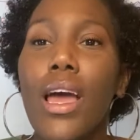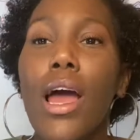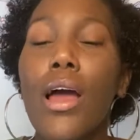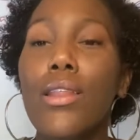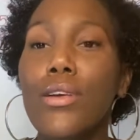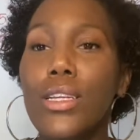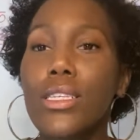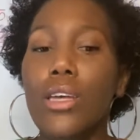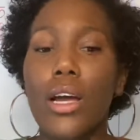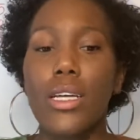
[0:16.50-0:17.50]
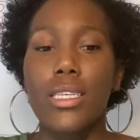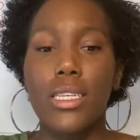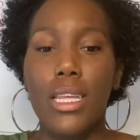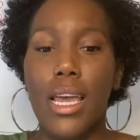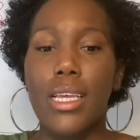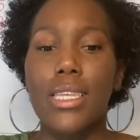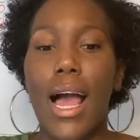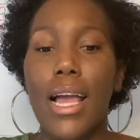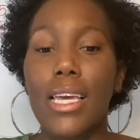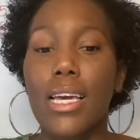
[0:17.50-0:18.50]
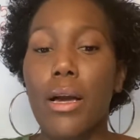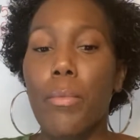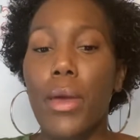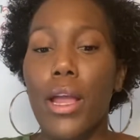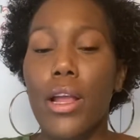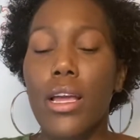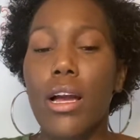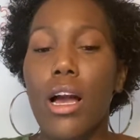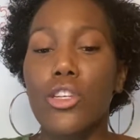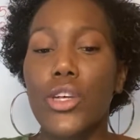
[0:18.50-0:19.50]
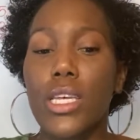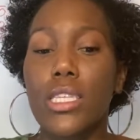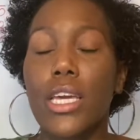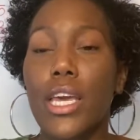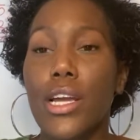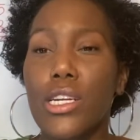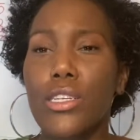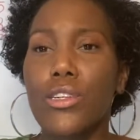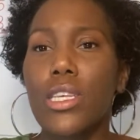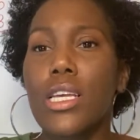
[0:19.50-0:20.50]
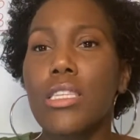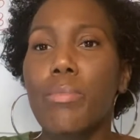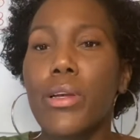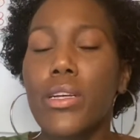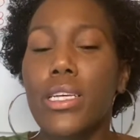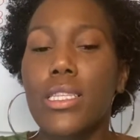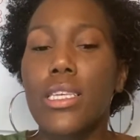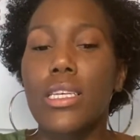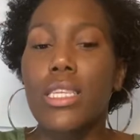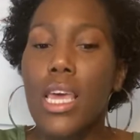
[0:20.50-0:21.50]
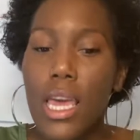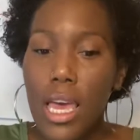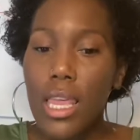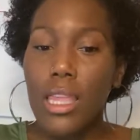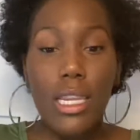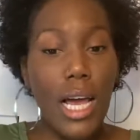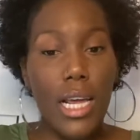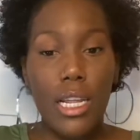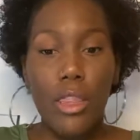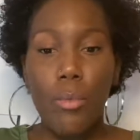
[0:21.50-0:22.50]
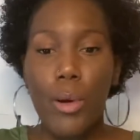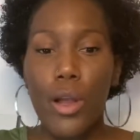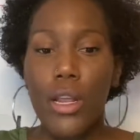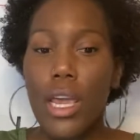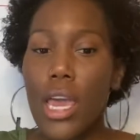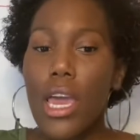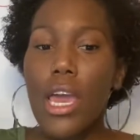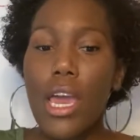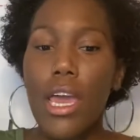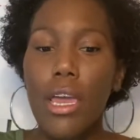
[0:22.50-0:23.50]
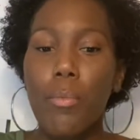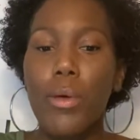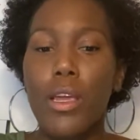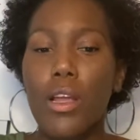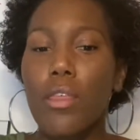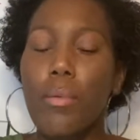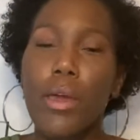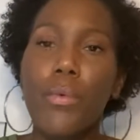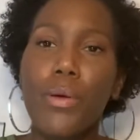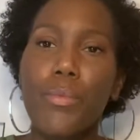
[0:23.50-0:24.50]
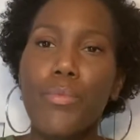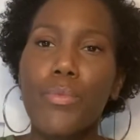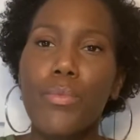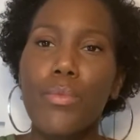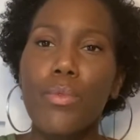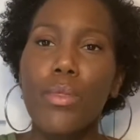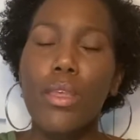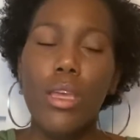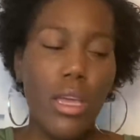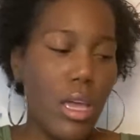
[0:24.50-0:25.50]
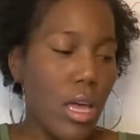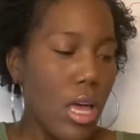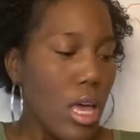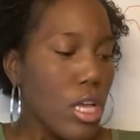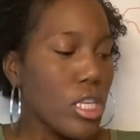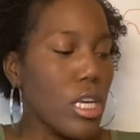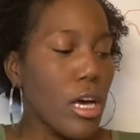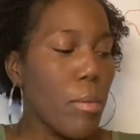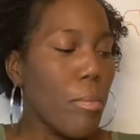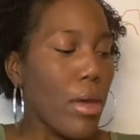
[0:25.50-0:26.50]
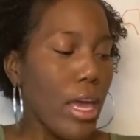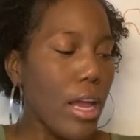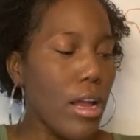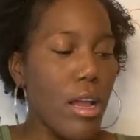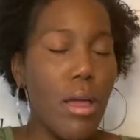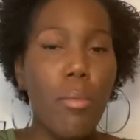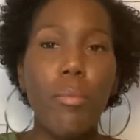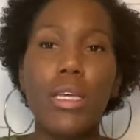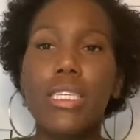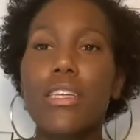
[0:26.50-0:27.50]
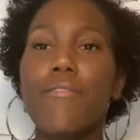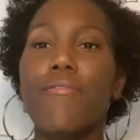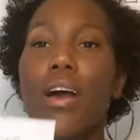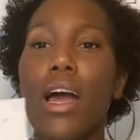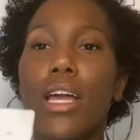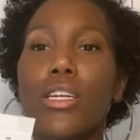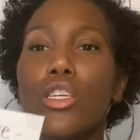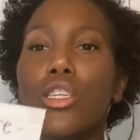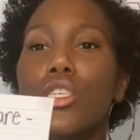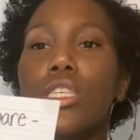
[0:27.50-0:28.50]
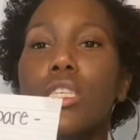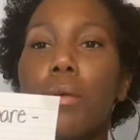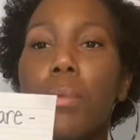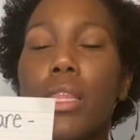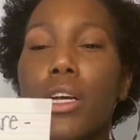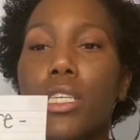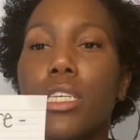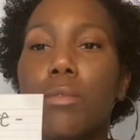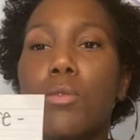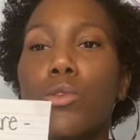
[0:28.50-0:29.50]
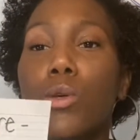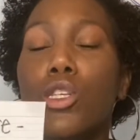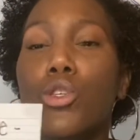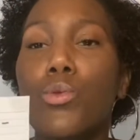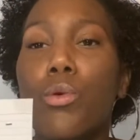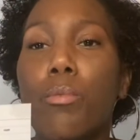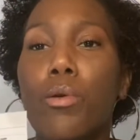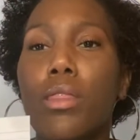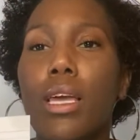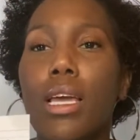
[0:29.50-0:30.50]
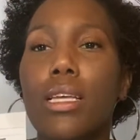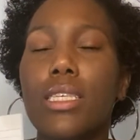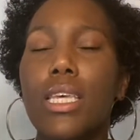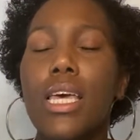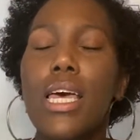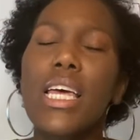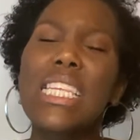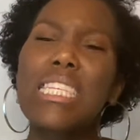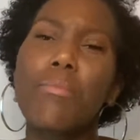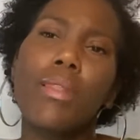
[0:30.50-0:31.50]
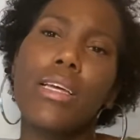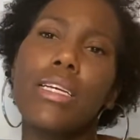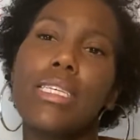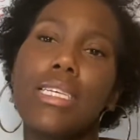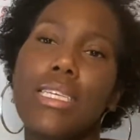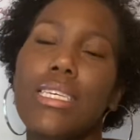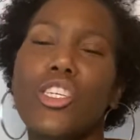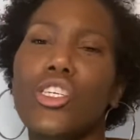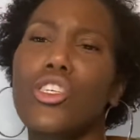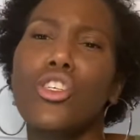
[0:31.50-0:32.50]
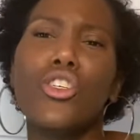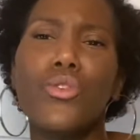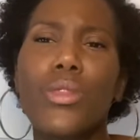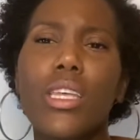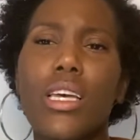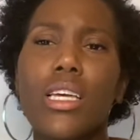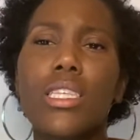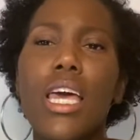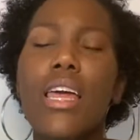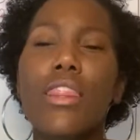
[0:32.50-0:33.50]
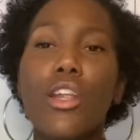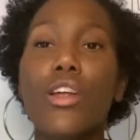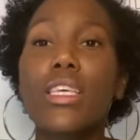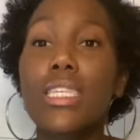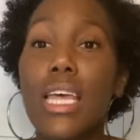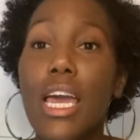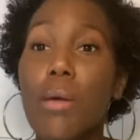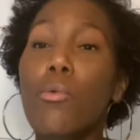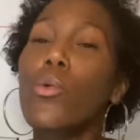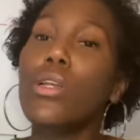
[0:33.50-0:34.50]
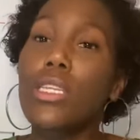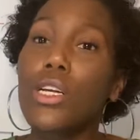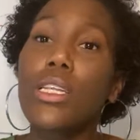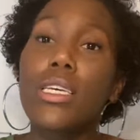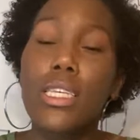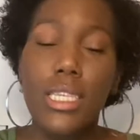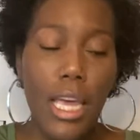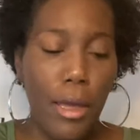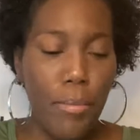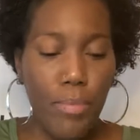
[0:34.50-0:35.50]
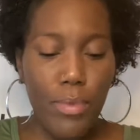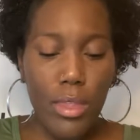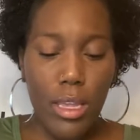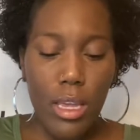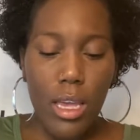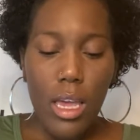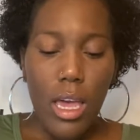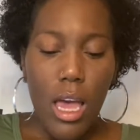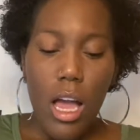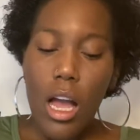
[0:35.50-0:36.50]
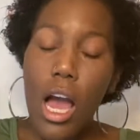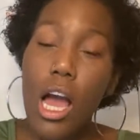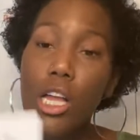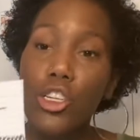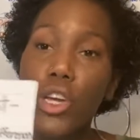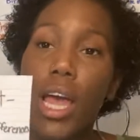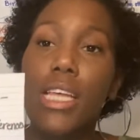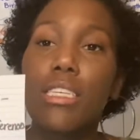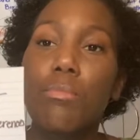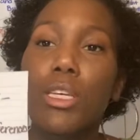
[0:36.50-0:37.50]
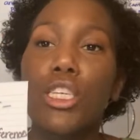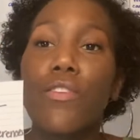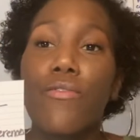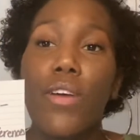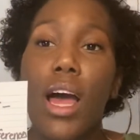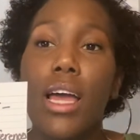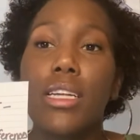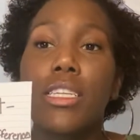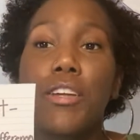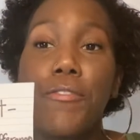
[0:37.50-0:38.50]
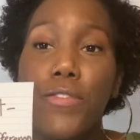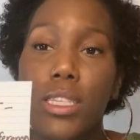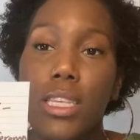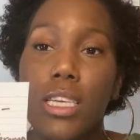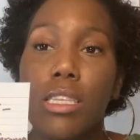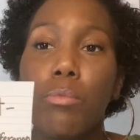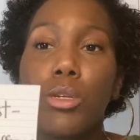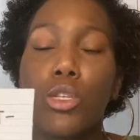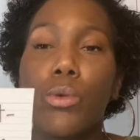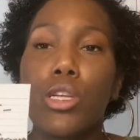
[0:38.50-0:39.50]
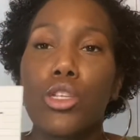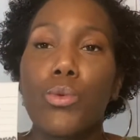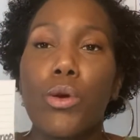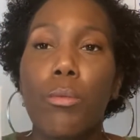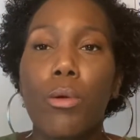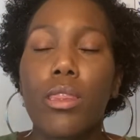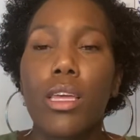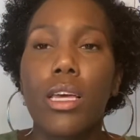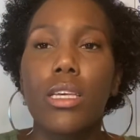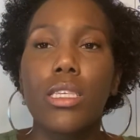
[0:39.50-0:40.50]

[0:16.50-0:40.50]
Our learning target today is I can compare and contrast the characters' experiences in The Lion and the Bird and Pierre the Penguin. To compare means to find similarities between two or more things. And similarities is just two things that are the same or nearly the same. Contrast means to find differences between two or more things.